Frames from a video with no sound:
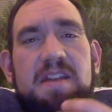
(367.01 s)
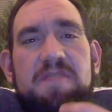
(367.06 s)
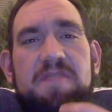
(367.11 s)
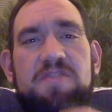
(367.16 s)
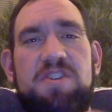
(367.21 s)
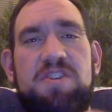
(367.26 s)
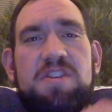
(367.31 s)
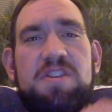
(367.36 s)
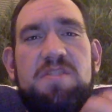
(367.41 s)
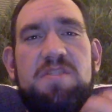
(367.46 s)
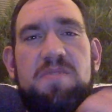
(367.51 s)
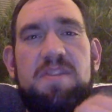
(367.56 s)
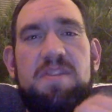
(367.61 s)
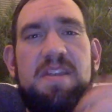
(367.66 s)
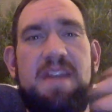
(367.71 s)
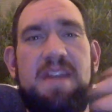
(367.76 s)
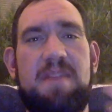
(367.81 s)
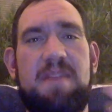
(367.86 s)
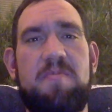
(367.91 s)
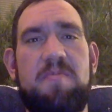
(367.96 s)
using
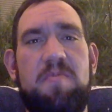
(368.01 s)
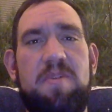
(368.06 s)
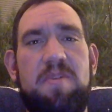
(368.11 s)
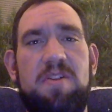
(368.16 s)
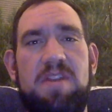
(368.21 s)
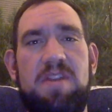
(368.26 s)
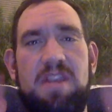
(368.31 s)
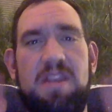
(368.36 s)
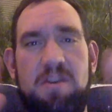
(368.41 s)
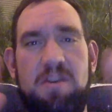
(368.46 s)
some kind of